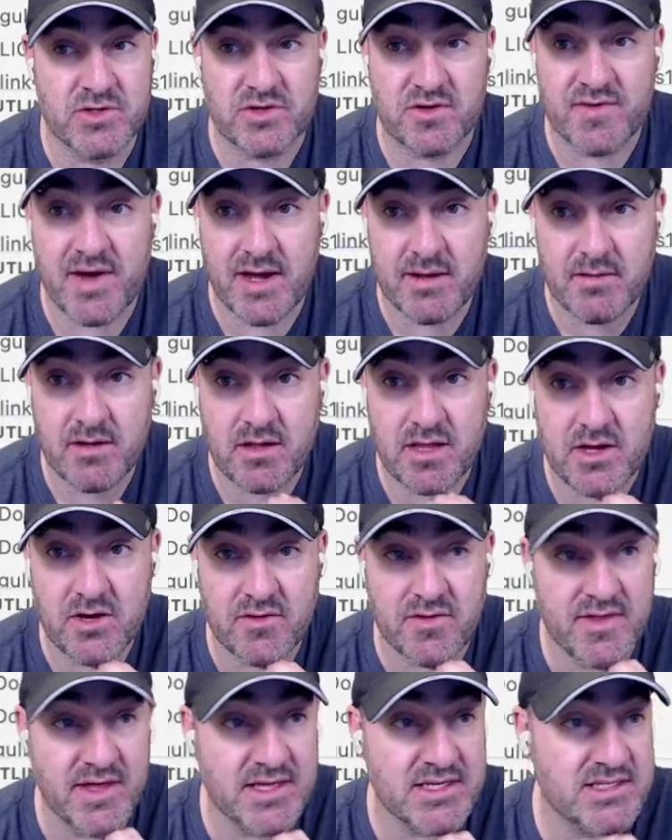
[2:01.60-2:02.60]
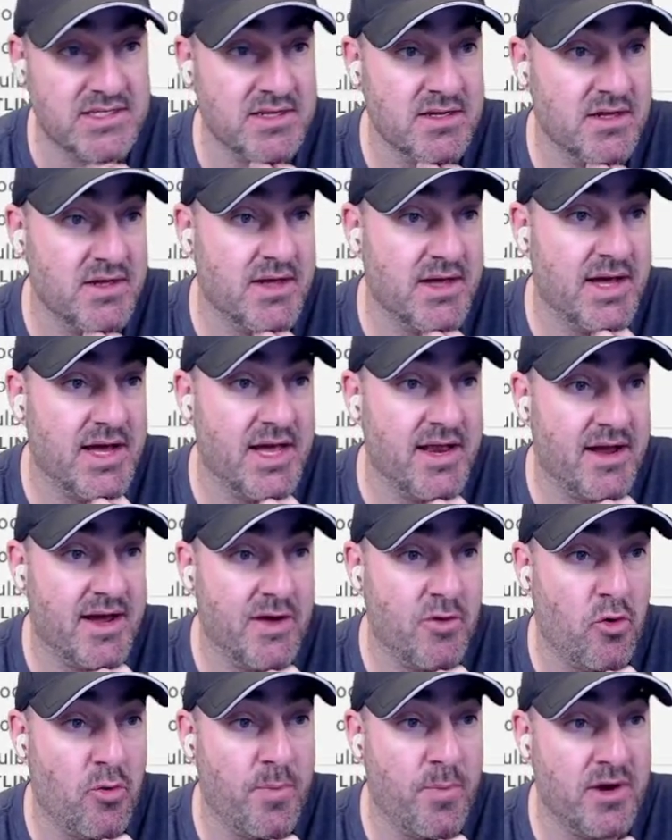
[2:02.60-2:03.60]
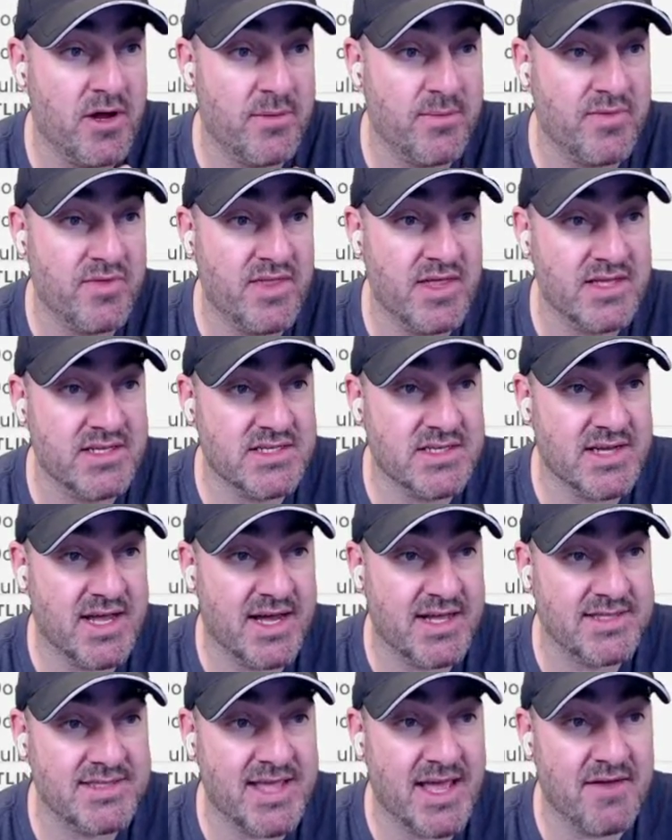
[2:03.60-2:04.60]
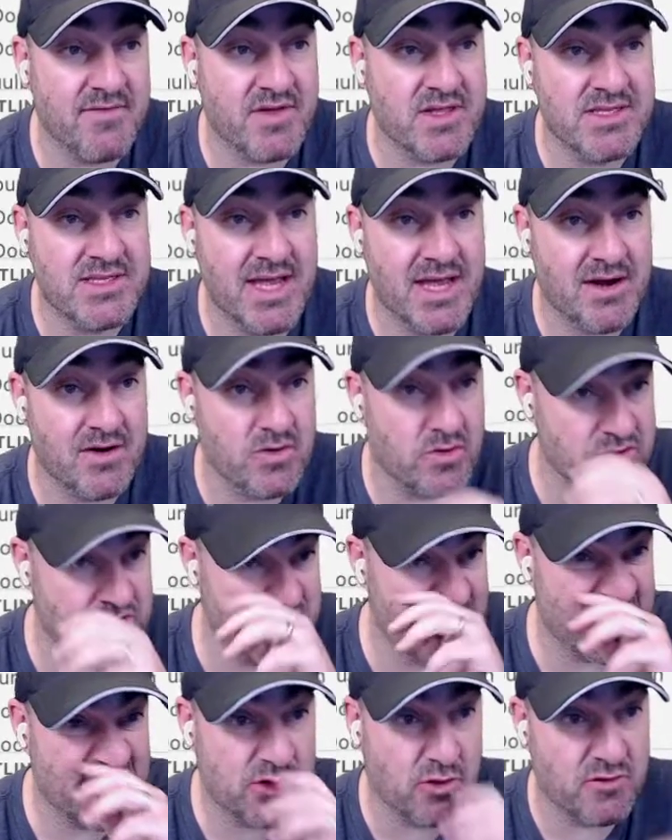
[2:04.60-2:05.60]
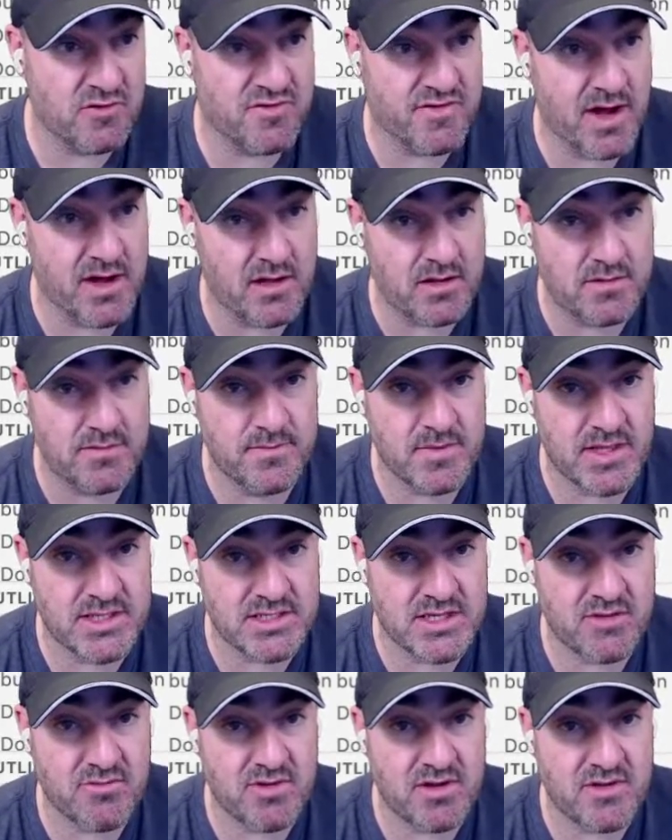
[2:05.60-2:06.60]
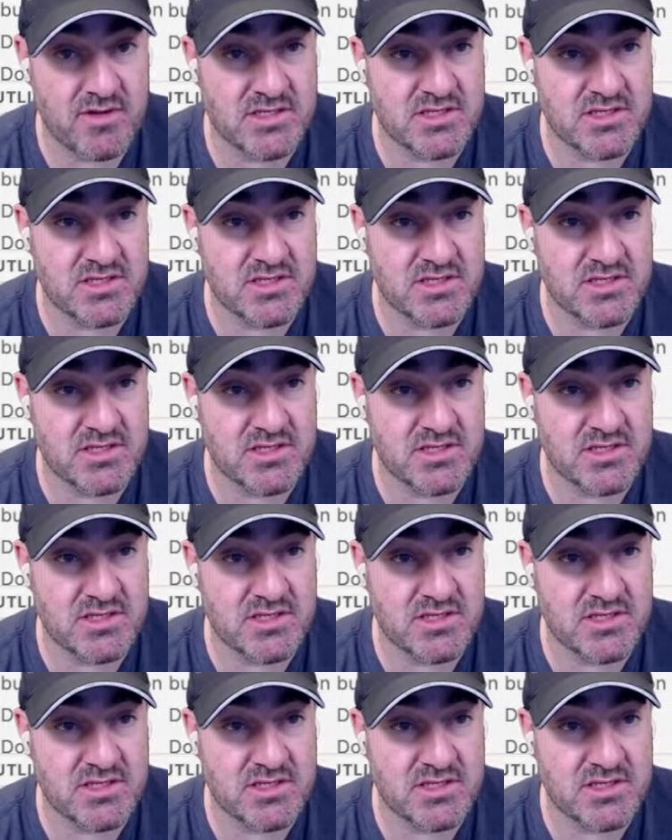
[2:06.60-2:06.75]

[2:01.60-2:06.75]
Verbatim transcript: if I click on this and I open up this devcontainer.json file, let's get rid of this